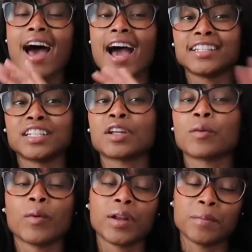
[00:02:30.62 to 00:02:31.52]
I
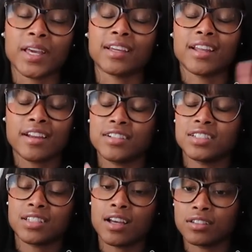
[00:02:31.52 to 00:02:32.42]
didn't want to make it a Harry
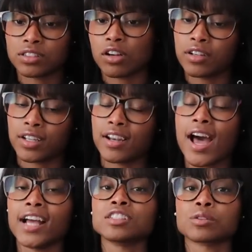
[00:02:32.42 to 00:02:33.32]
Styles cardigan.
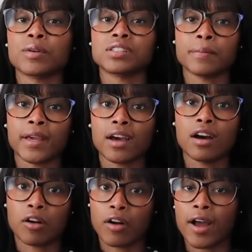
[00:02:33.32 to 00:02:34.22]
I just wanted to make
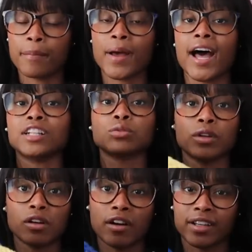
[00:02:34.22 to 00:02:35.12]
a
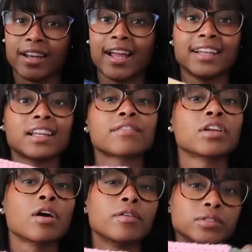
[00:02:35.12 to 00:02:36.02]
patchwork cardigan. I didn't even
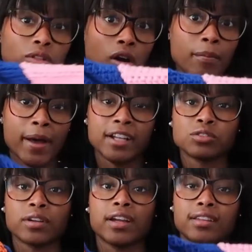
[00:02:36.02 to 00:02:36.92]
know it was called
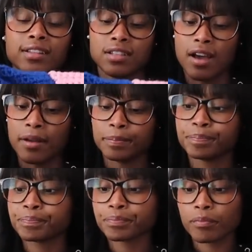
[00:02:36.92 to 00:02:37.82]
patchwork at that time.
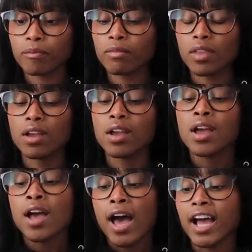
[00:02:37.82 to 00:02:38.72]

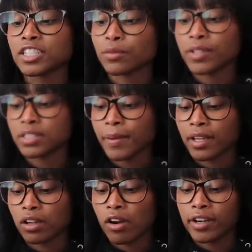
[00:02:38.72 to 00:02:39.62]
I just wanted to make
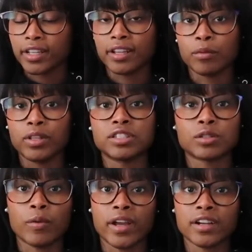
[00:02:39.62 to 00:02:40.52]
a cardigan with
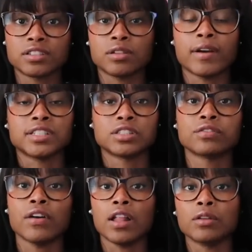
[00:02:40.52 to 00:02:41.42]
squares, so I just
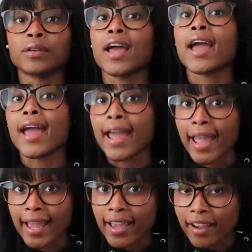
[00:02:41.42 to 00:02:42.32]
followed
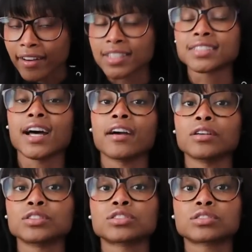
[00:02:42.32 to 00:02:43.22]
a Harry
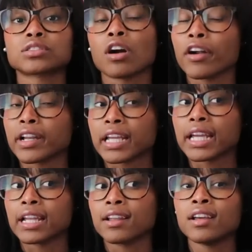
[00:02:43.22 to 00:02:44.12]
Styles
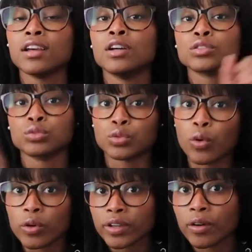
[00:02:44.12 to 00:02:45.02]
cardigan
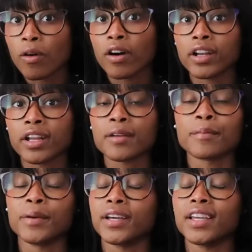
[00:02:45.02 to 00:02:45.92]
tutorial on it,
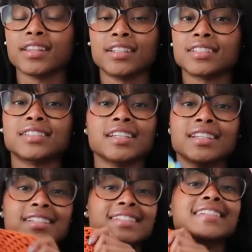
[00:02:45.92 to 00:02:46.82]
but this
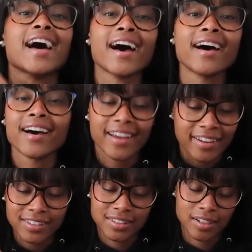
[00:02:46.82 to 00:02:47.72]
is not a
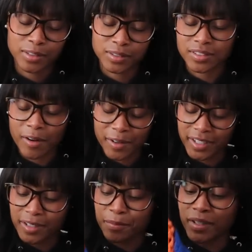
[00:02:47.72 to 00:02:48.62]
Harry Styles
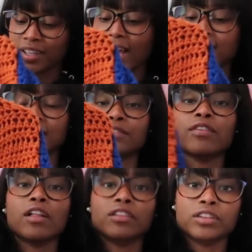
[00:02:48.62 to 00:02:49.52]
cardigan, but I did
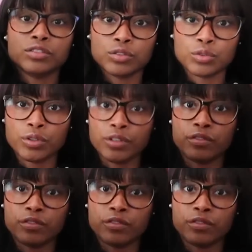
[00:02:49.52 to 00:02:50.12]
follow the tutorial